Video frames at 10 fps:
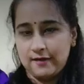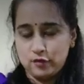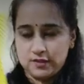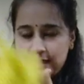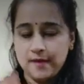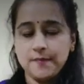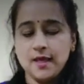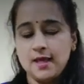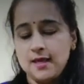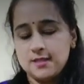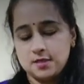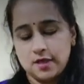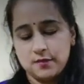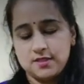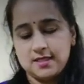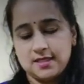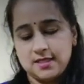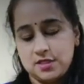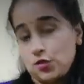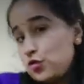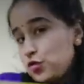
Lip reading: I would say. So I would suggest you